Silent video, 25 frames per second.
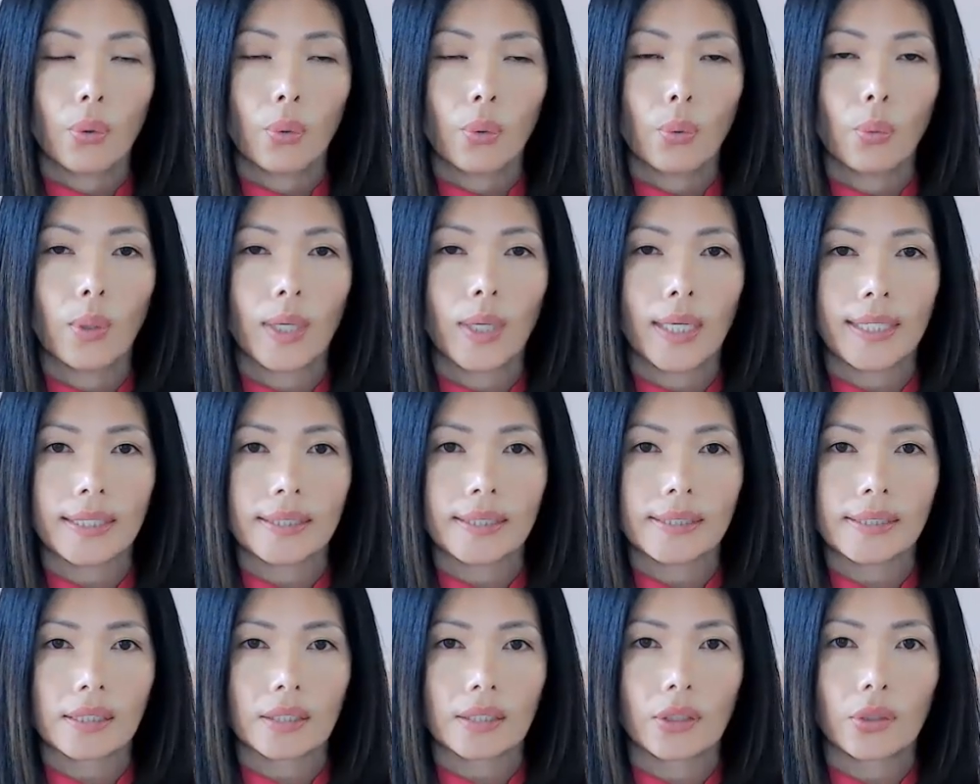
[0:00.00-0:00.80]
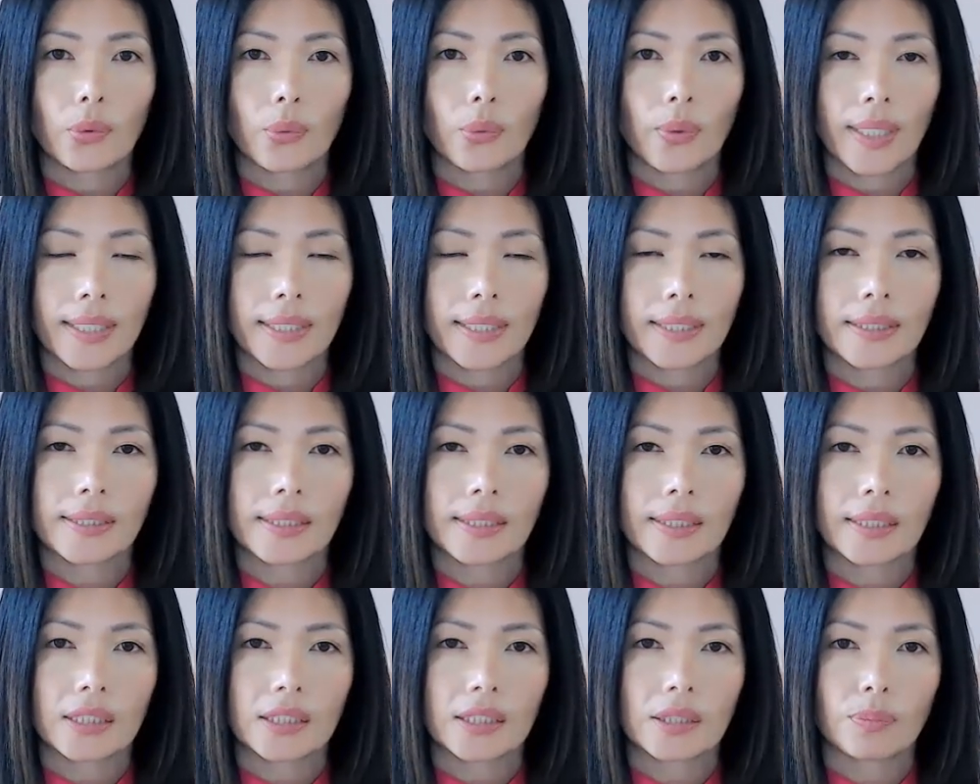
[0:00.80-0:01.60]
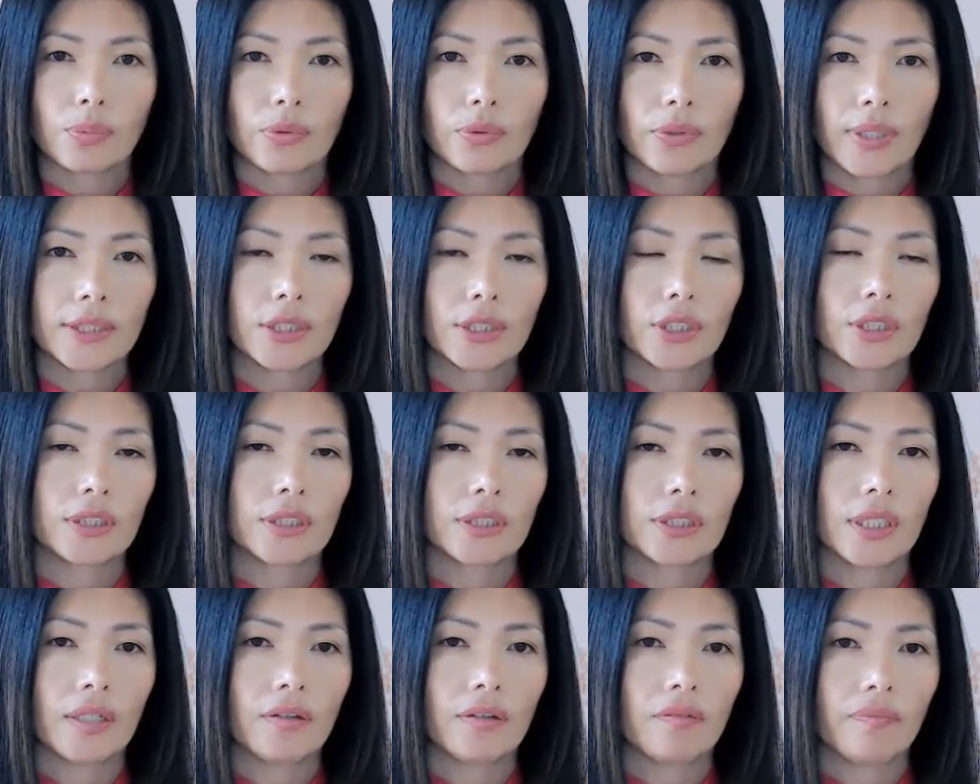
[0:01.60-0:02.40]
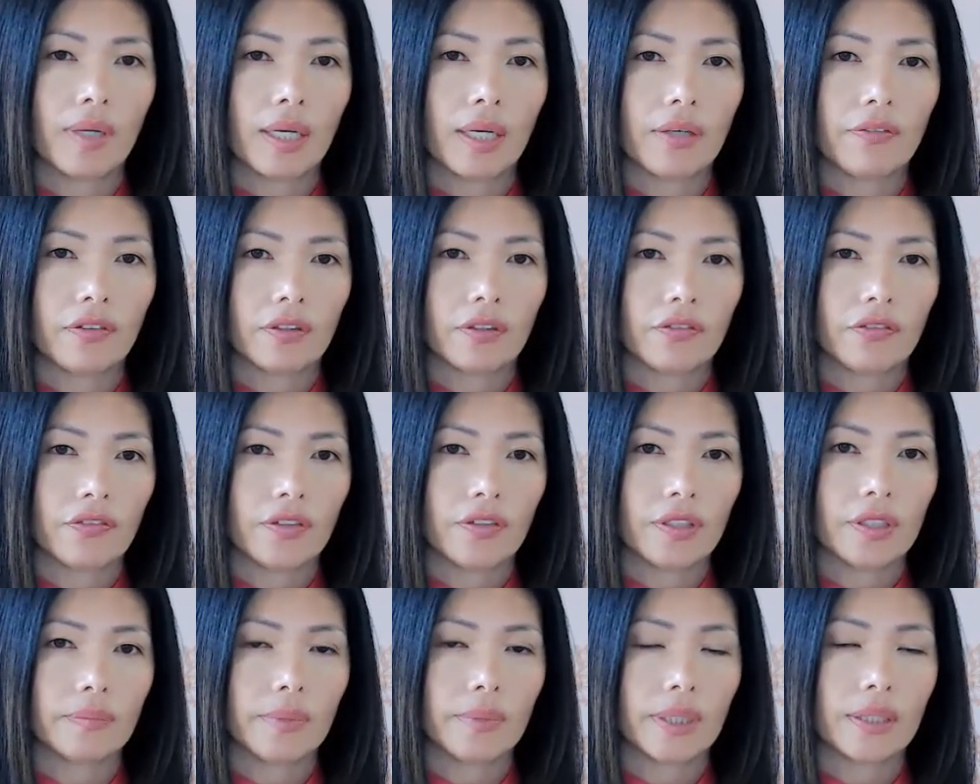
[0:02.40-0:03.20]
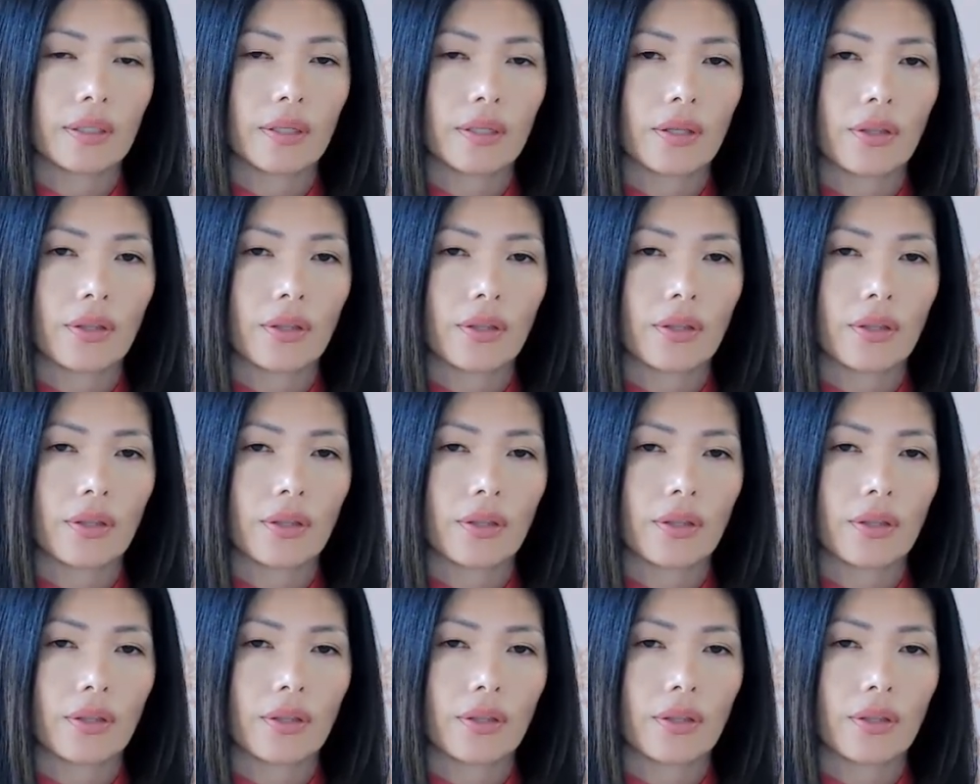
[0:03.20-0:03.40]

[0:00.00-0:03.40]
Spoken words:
What is the greatest expression of my fulfillment